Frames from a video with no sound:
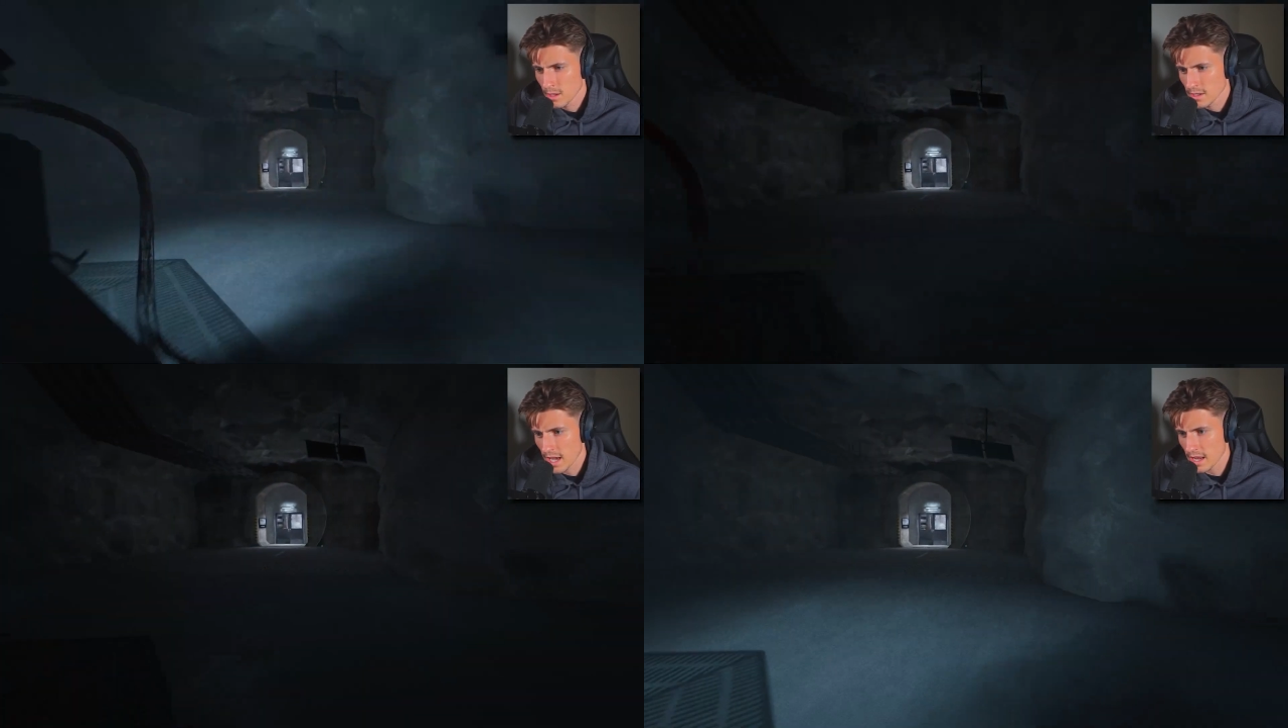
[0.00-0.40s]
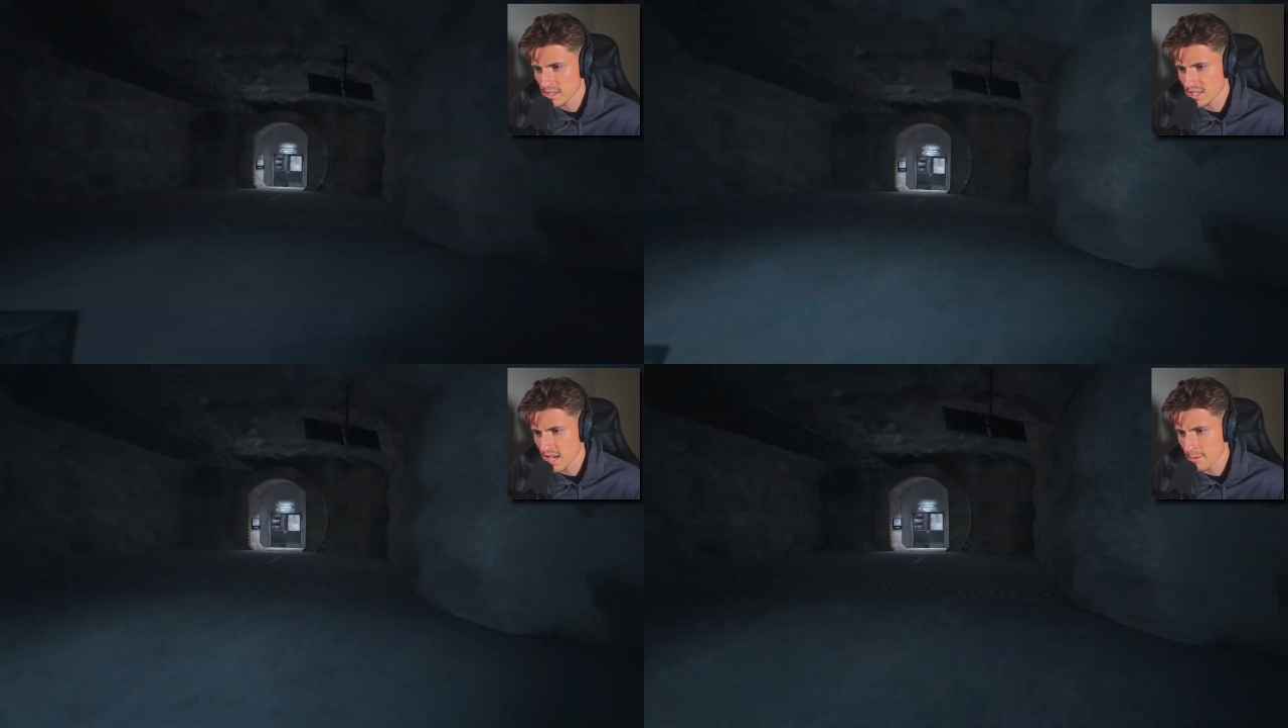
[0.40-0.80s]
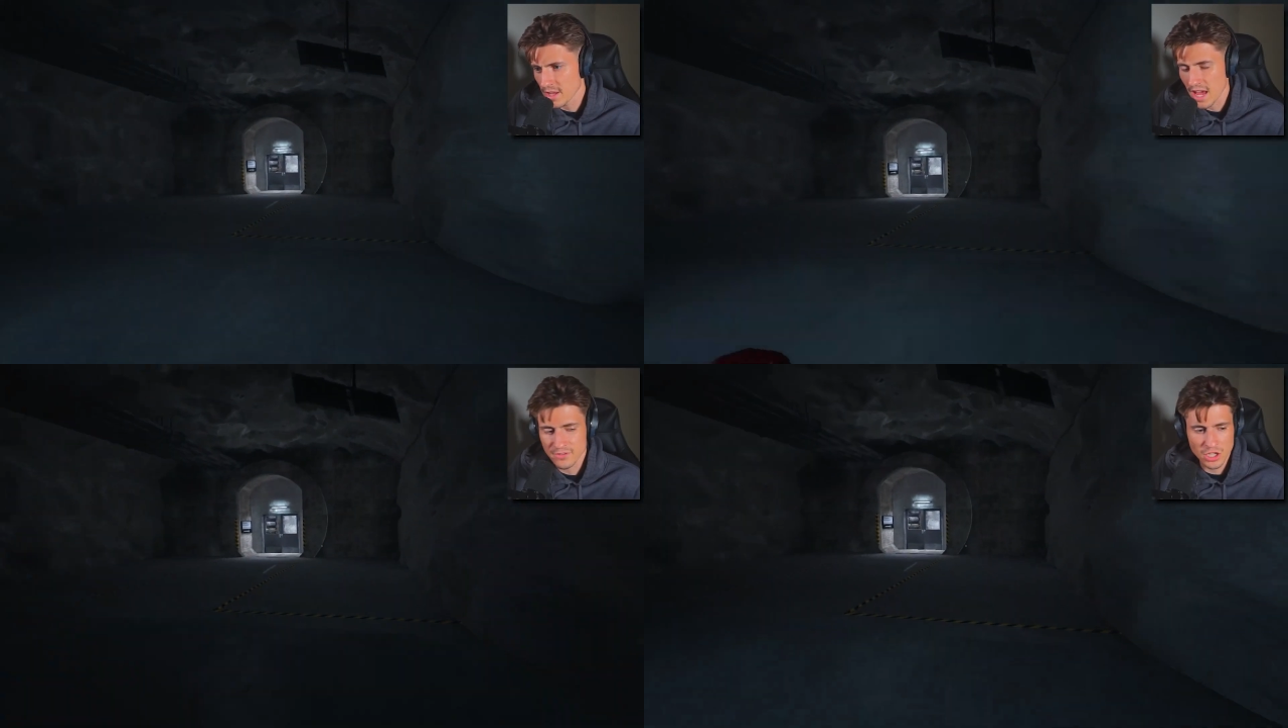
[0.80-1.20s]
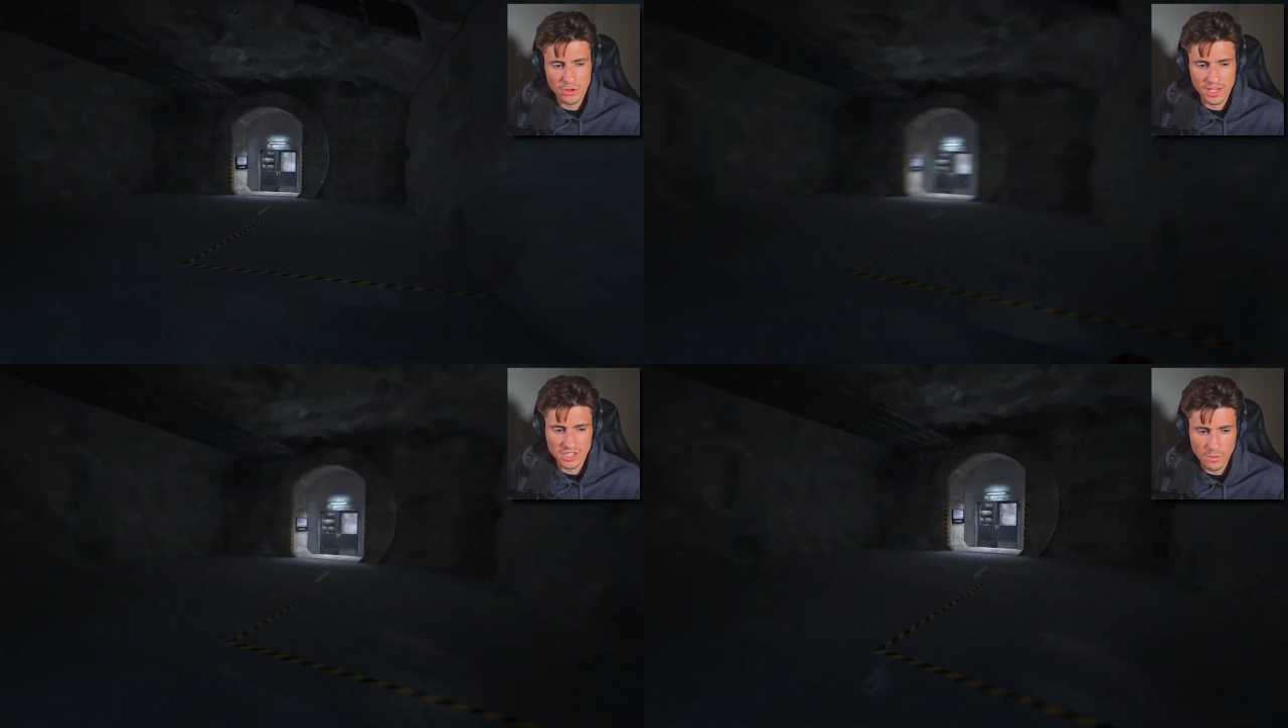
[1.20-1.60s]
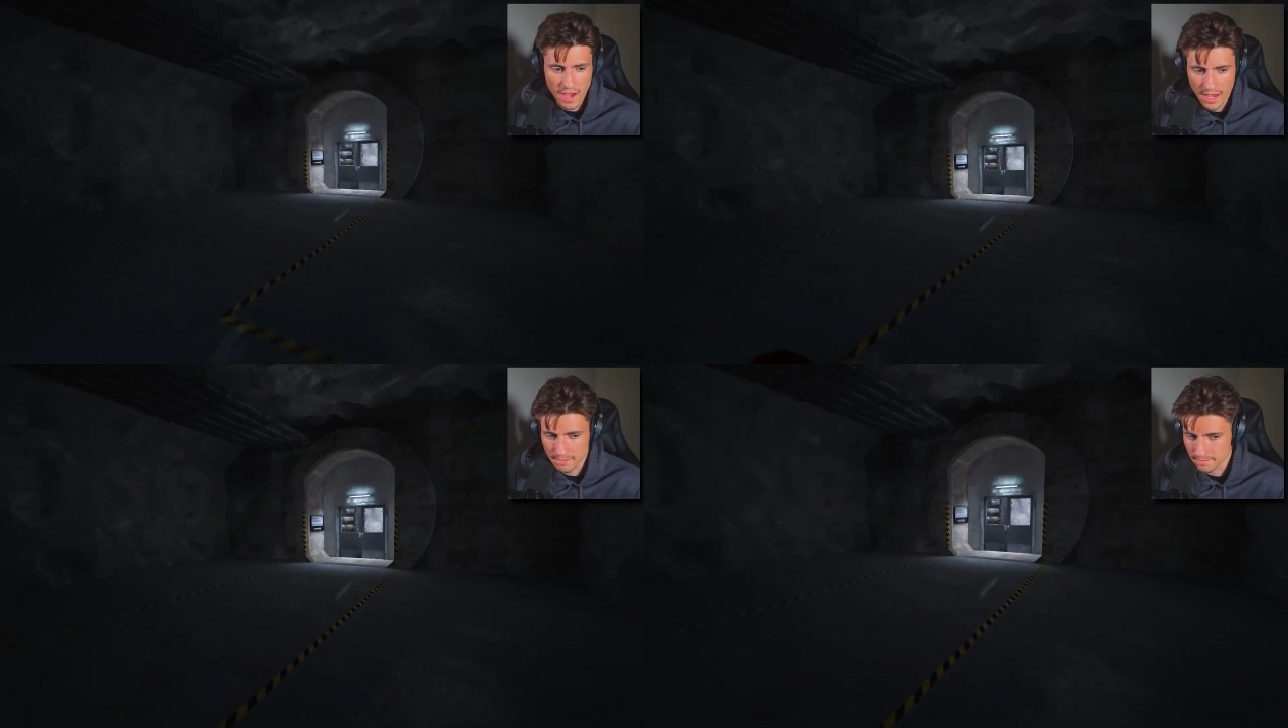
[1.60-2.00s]
Gotta sing I'm gonna have to go this
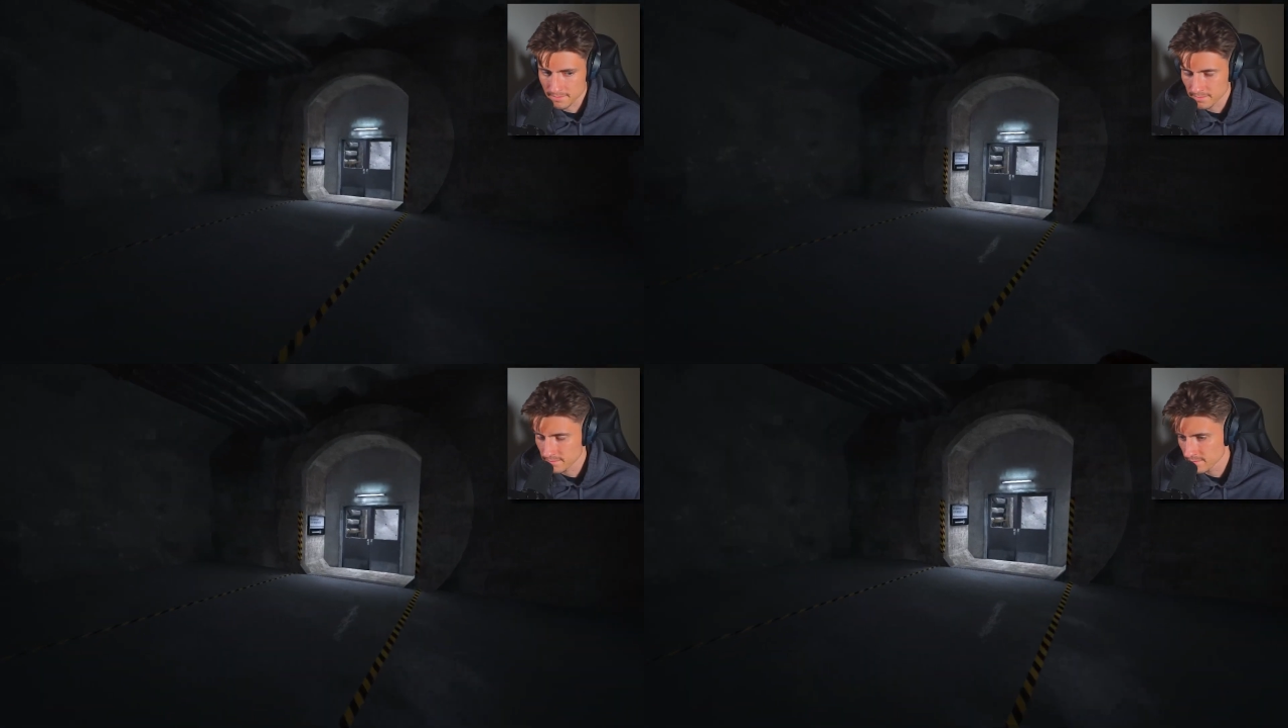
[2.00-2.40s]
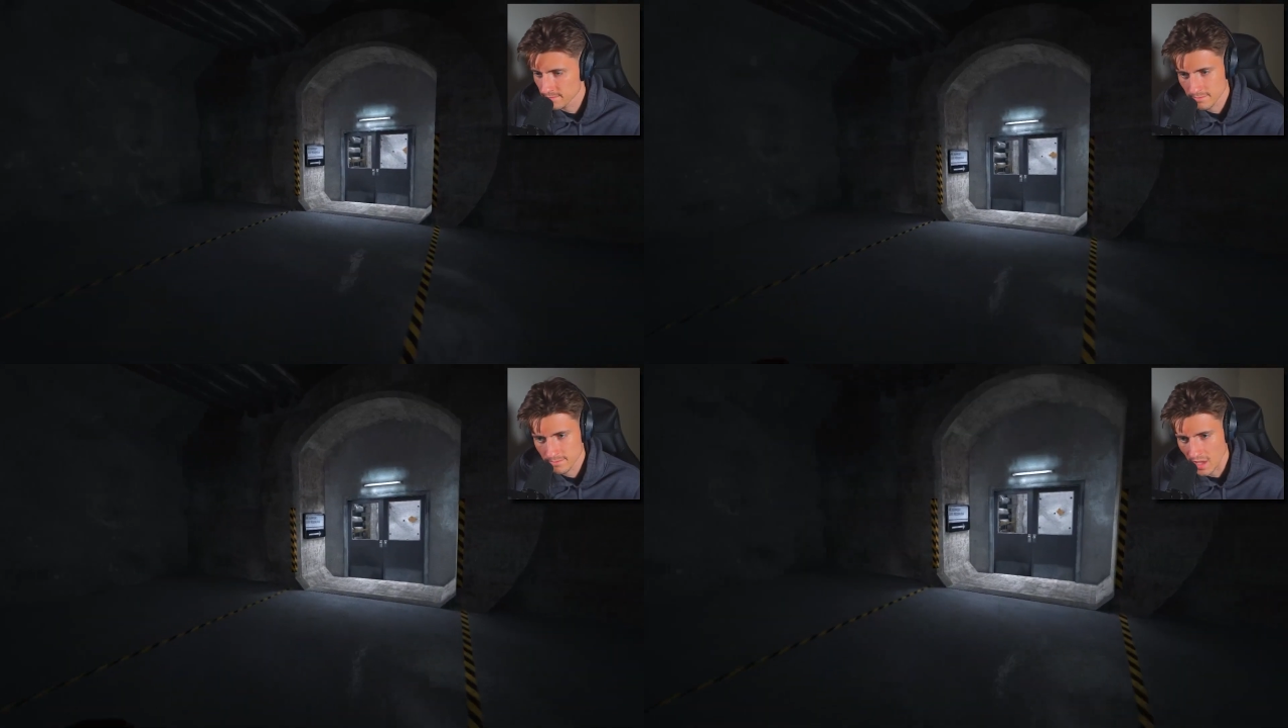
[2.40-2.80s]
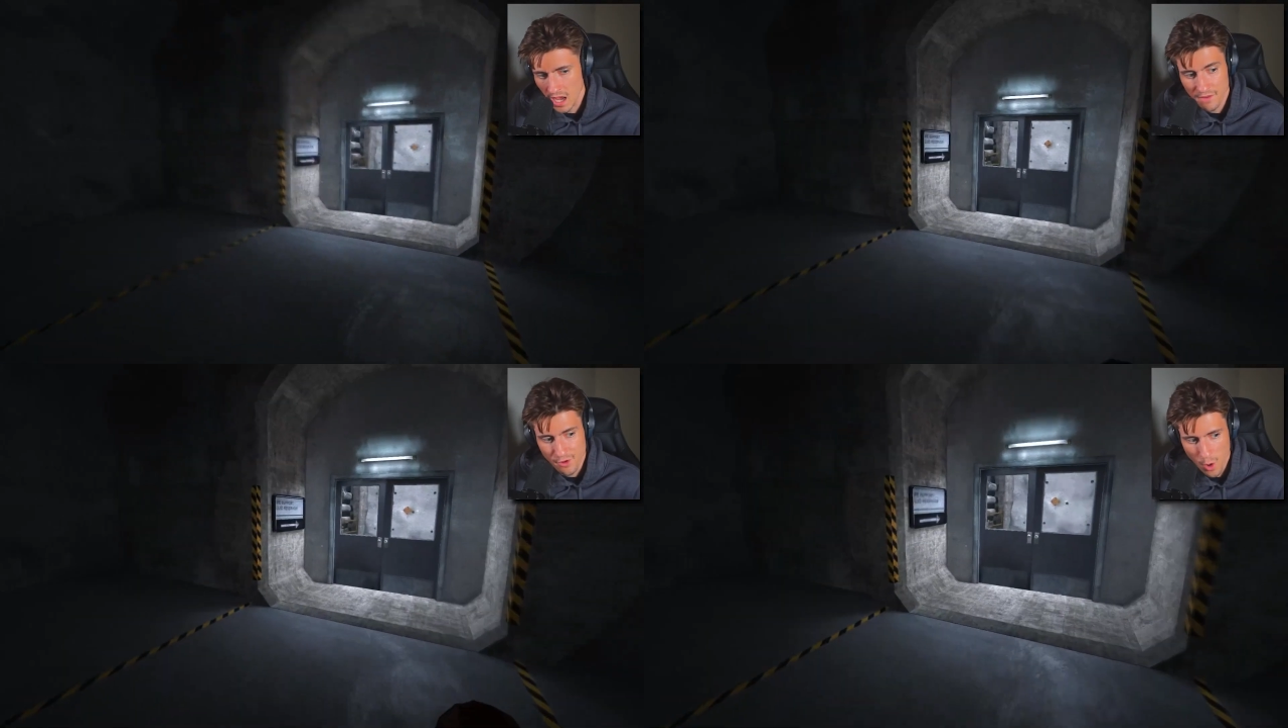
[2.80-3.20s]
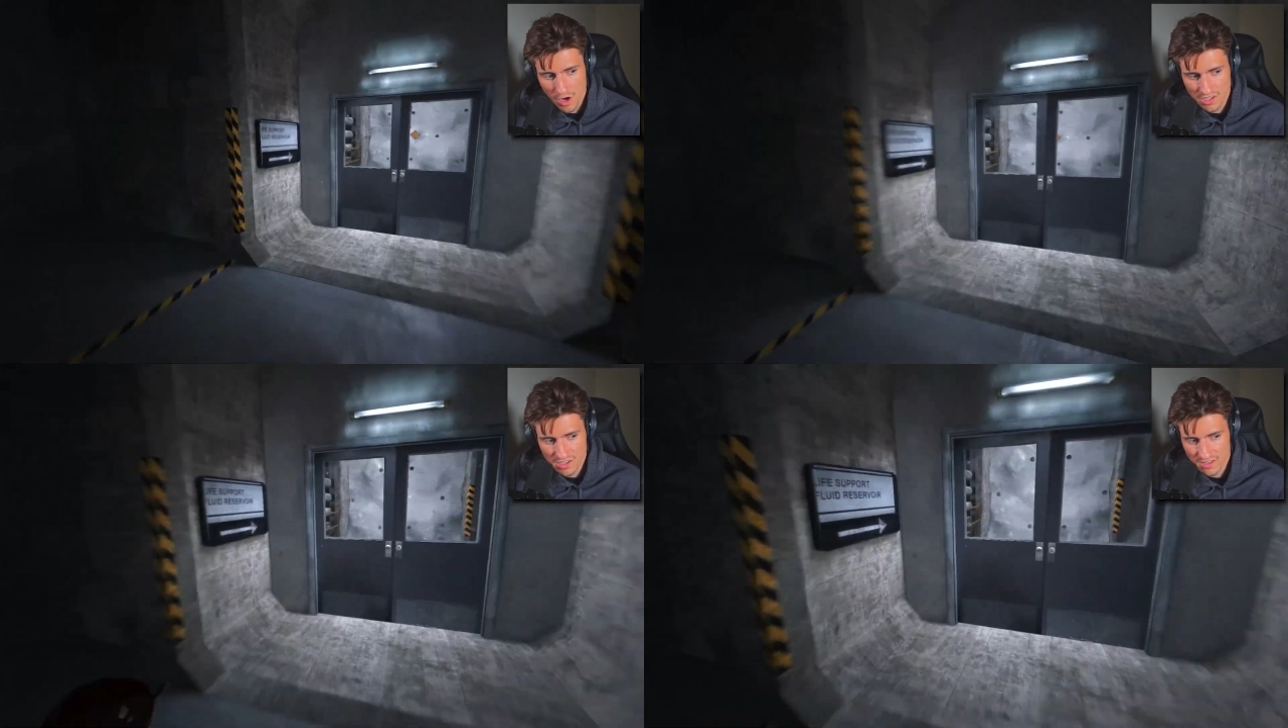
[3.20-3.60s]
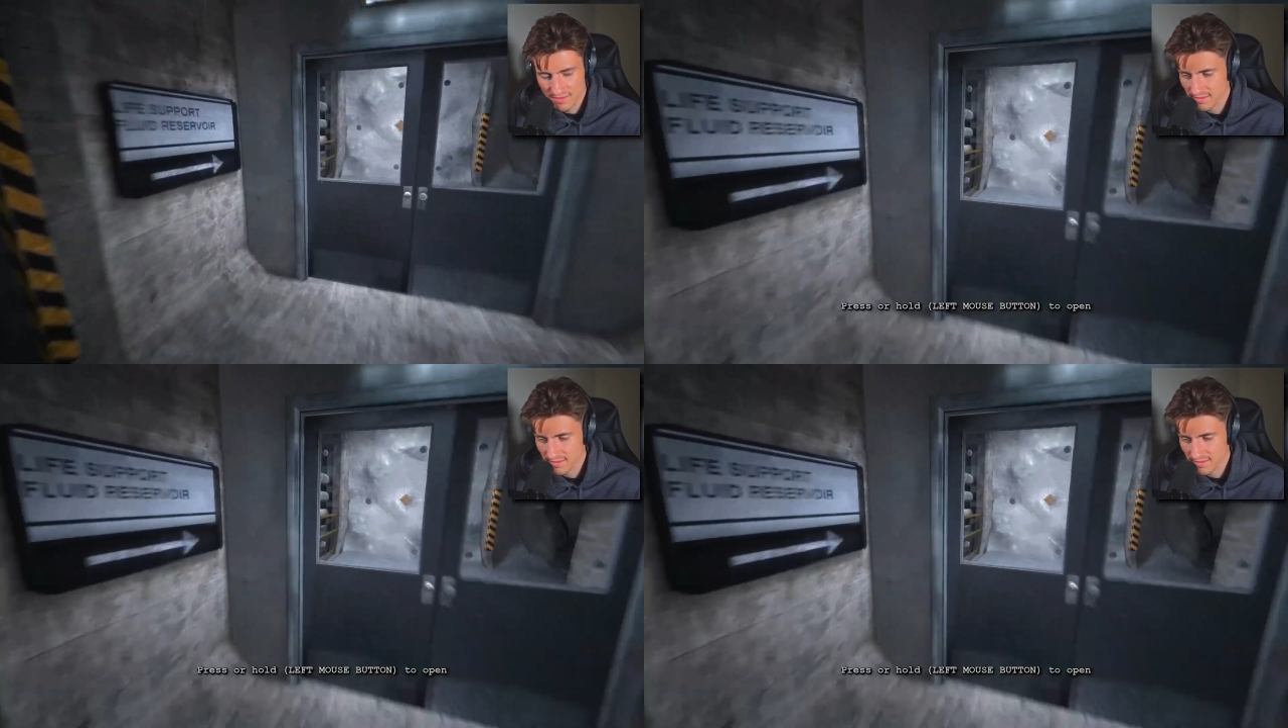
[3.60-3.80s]
way. Of course.